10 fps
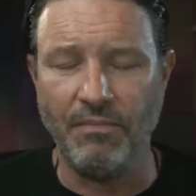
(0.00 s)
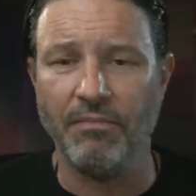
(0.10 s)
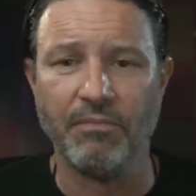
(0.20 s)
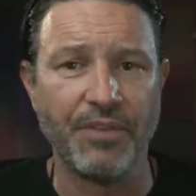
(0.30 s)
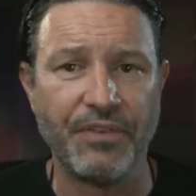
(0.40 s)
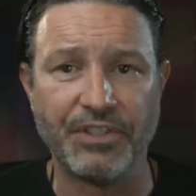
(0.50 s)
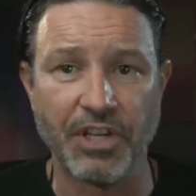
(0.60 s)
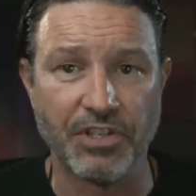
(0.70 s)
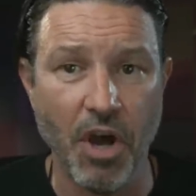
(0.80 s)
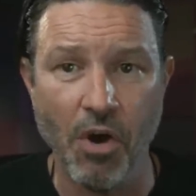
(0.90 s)
but if he says
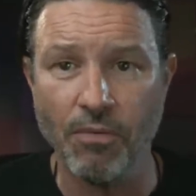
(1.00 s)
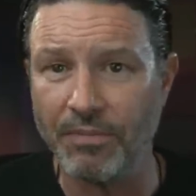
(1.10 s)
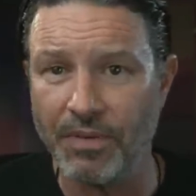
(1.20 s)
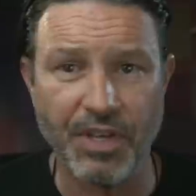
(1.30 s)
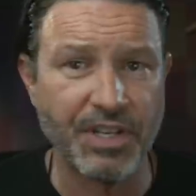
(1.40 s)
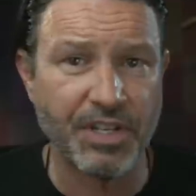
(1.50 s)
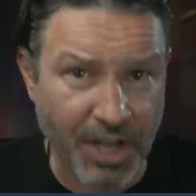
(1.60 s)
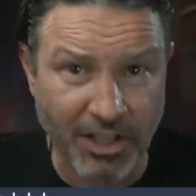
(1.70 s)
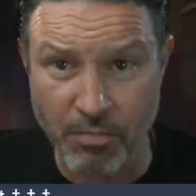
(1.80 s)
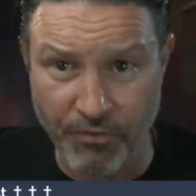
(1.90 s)
no, then just
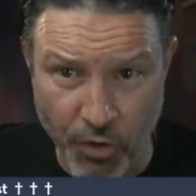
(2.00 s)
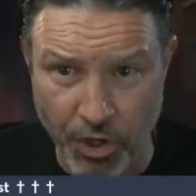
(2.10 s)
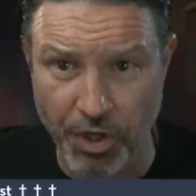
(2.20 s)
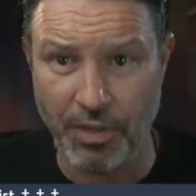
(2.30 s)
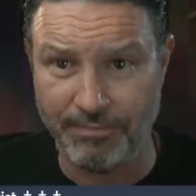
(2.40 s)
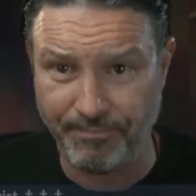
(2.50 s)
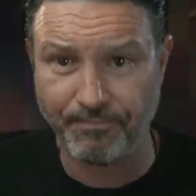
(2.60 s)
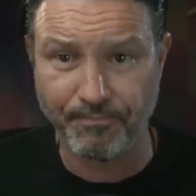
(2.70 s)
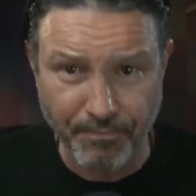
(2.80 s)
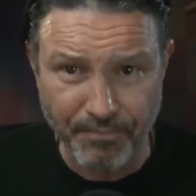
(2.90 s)
ask him if you can do it.
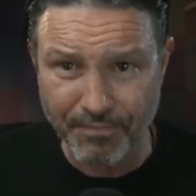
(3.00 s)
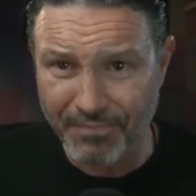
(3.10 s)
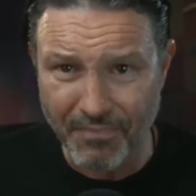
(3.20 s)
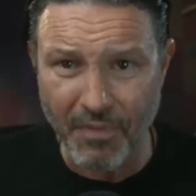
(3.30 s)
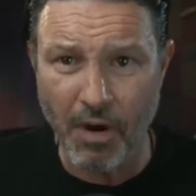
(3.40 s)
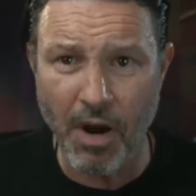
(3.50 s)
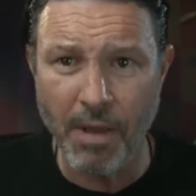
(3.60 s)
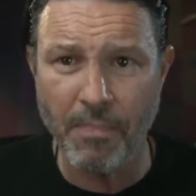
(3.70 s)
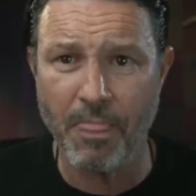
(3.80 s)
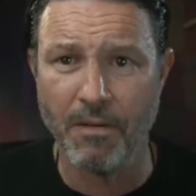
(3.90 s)
All right.
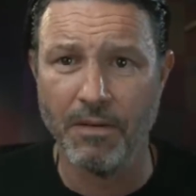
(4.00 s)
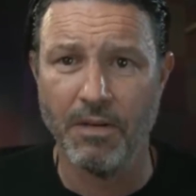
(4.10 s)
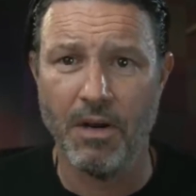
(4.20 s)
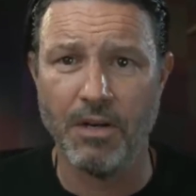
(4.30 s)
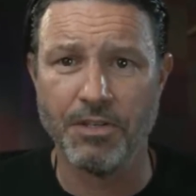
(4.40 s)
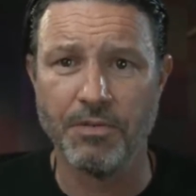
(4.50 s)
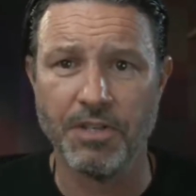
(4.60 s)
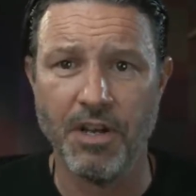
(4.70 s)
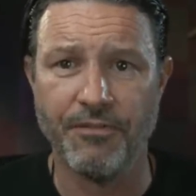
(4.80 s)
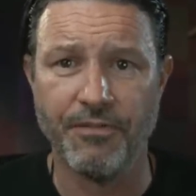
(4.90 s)
Awesome
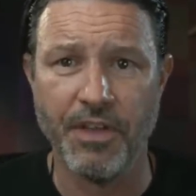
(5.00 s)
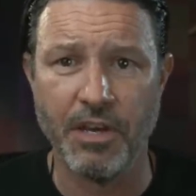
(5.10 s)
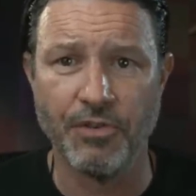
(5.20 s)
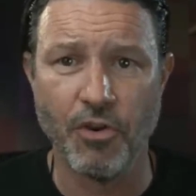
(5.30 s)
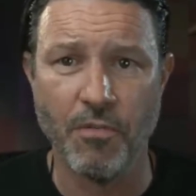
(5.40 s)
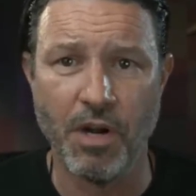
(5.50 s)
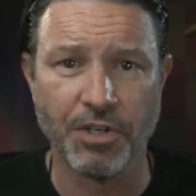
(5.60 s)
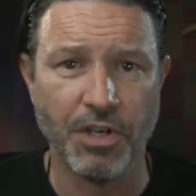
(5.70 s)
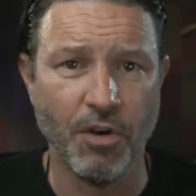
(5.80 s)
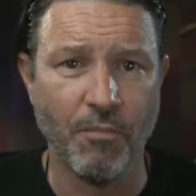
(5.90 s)
stuff. Thank you so much,
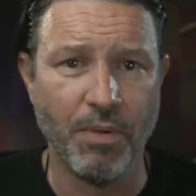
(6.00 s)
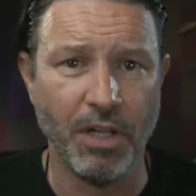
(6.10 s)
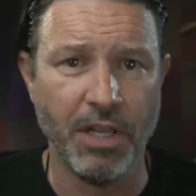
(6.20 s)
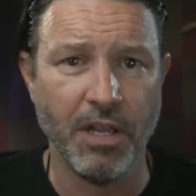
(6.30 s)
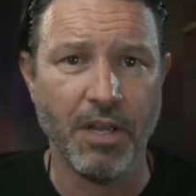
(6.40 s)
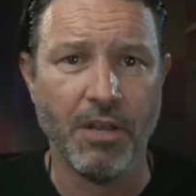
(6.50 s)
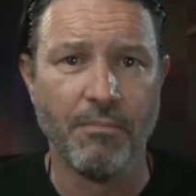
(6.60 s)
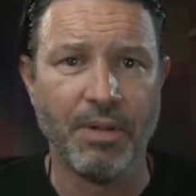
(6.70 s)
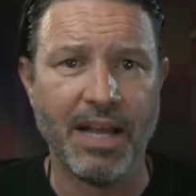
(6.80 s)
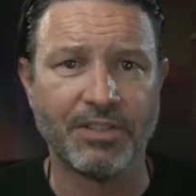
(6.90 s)
Hillbilly.
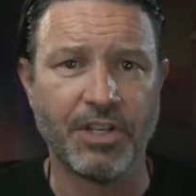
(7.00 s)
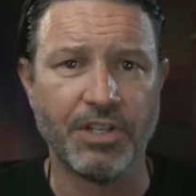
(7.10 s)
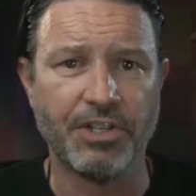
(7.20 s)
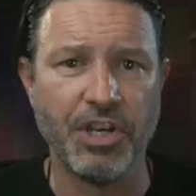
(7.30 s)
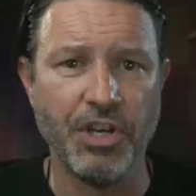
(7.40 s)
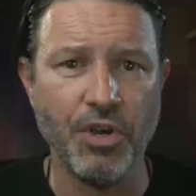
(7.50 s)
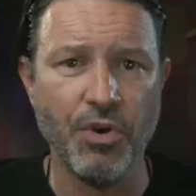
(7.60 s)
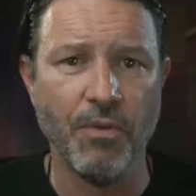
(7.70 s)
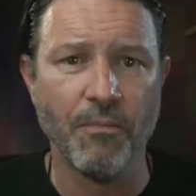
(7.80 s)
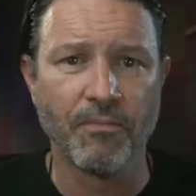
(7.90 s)
Black's good to see
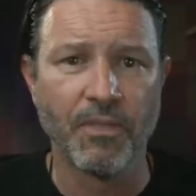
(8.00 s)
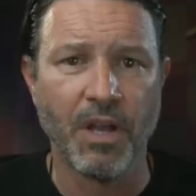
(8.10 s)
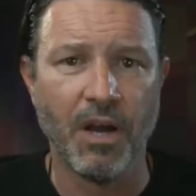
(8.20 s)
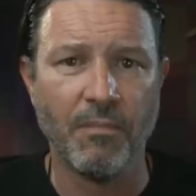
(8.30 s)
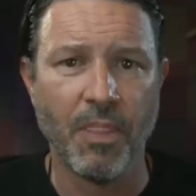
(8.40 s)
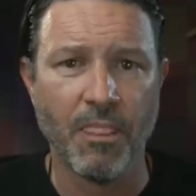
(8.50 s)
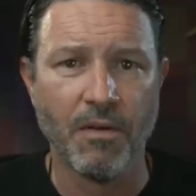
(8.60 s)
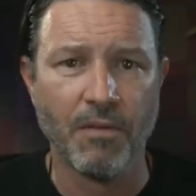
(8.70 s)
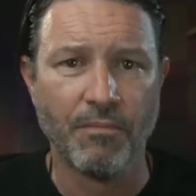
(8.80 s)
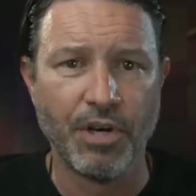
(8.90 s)
you. Um,
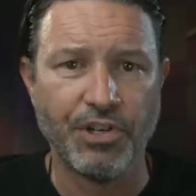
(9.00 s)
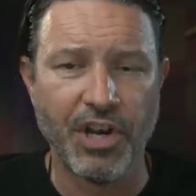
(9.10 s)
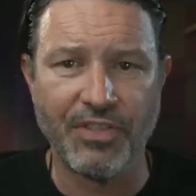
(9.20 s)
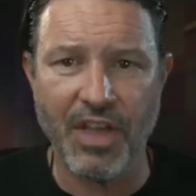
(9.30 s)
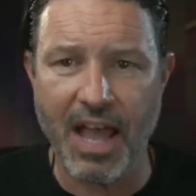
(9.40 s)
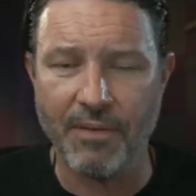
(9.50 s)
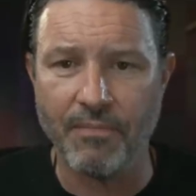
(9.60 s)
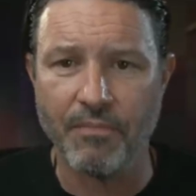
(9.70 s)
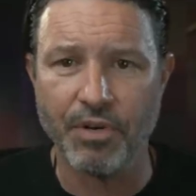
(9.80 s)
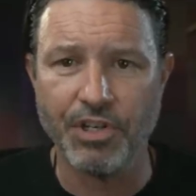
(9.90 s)
appreciate that.
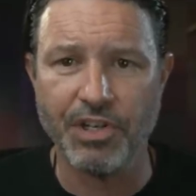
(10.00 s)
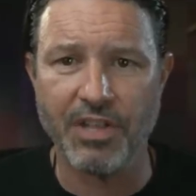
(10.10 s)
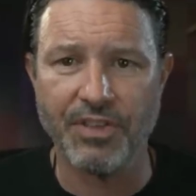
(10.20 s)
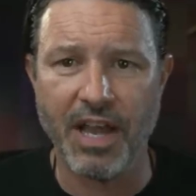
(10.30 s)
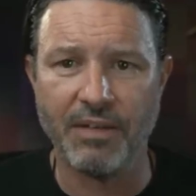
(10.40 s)
Appreciate that.